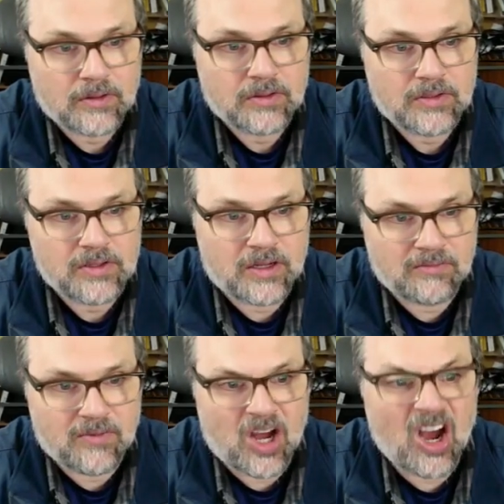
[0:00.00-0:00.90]
It's not
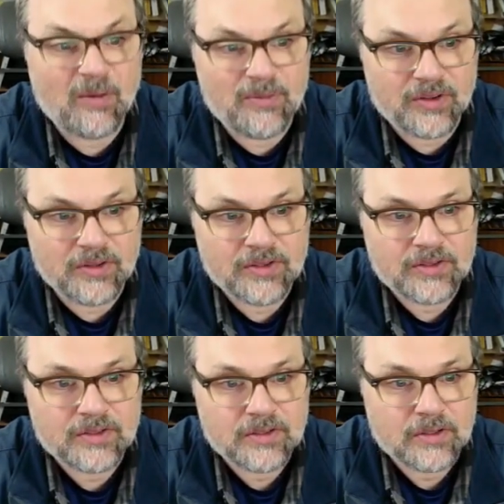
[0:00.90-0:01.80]

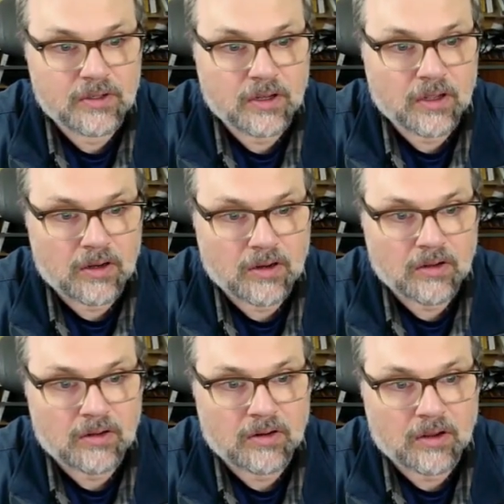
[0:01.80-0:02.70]
obvious.
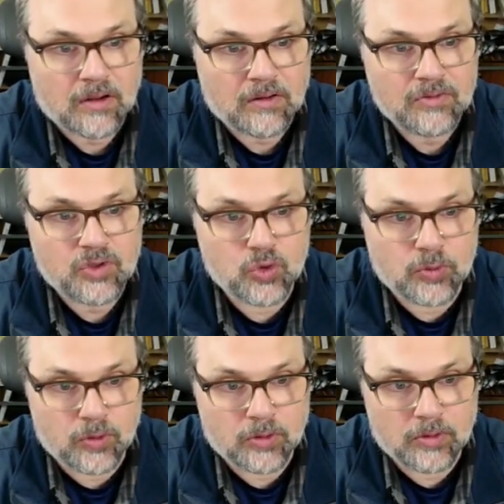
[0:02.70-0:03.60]
It's
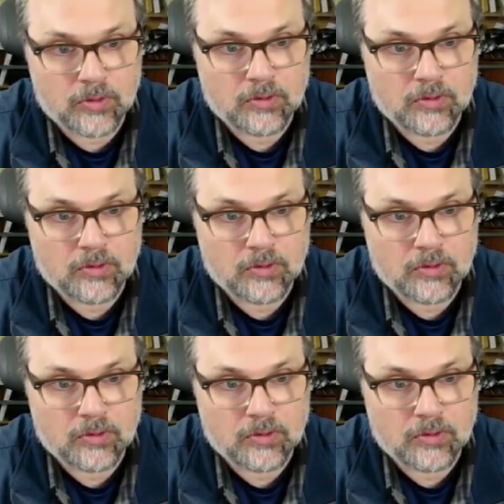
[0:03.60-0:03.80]
doable, though.